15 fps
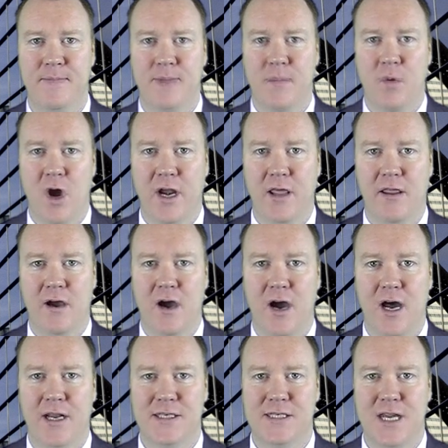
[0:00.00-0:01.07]
I'm one of the
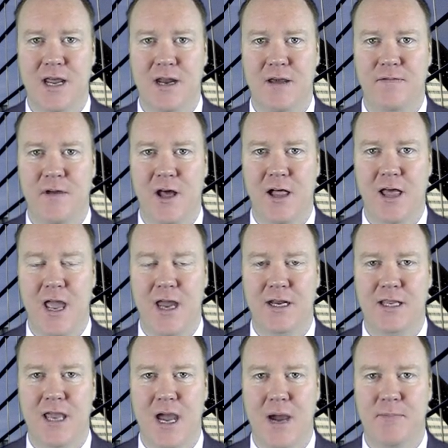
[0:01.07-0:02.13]
hottest NFL
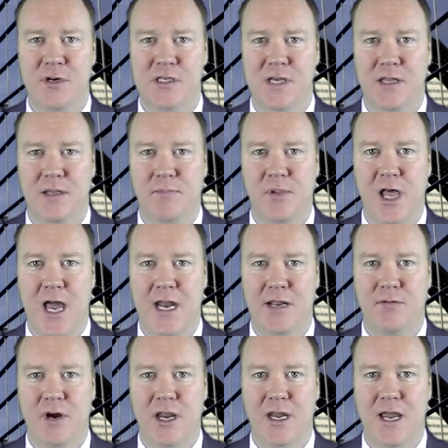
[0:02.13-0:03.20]
handicappers on the
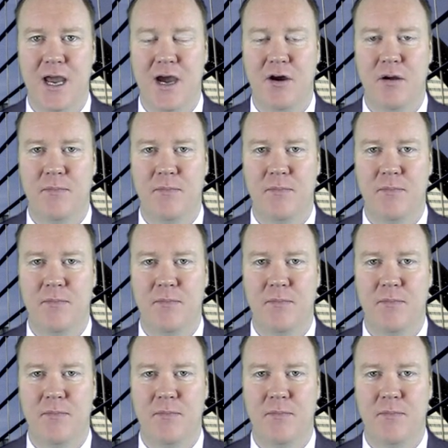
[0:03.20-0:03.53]
planet right now.